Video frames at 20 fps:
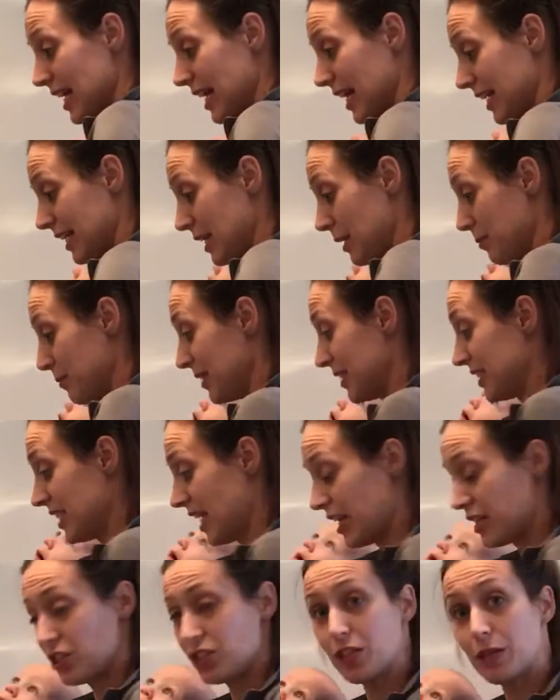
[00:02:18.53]
and I keep the
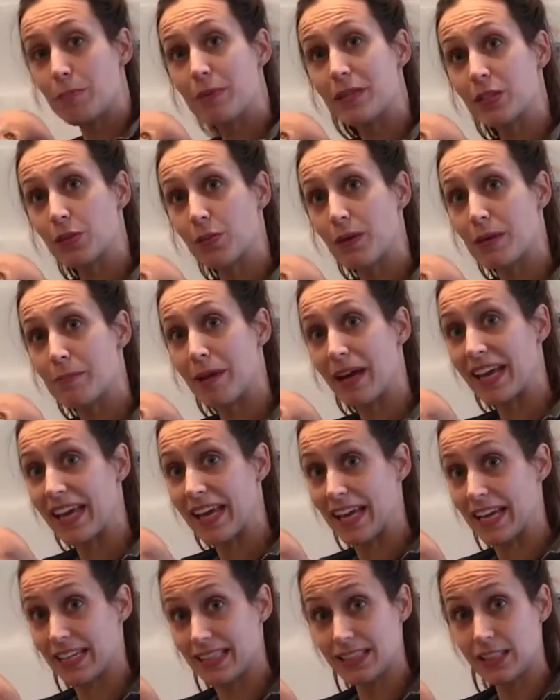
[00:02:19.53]
tension between my
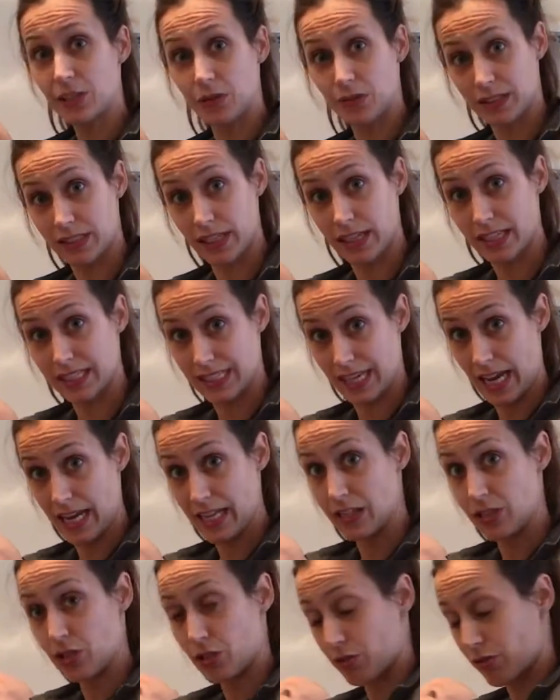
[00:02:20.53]
hands so it's like a
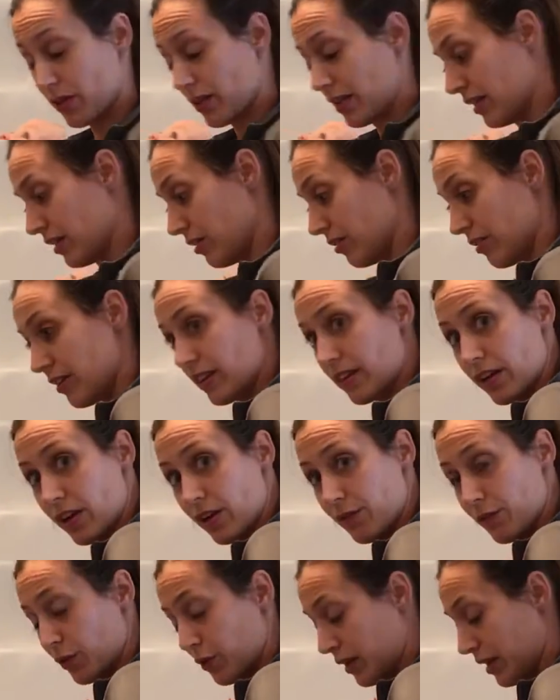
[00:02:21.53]
tight string underneath there,
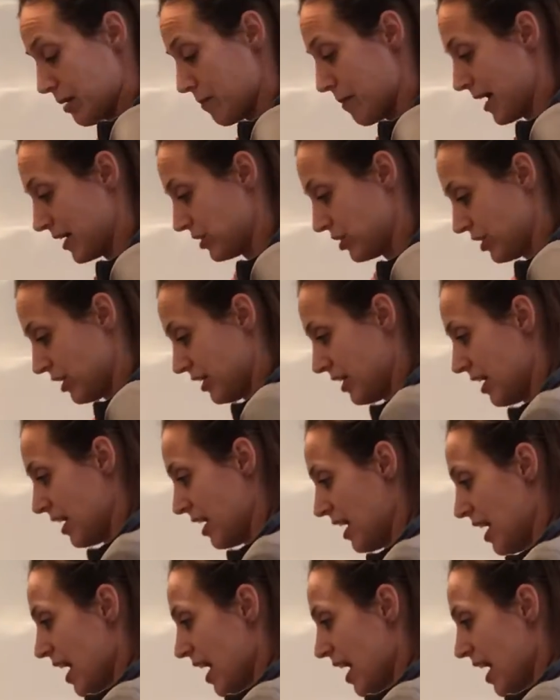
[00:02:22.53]
if you can imagine.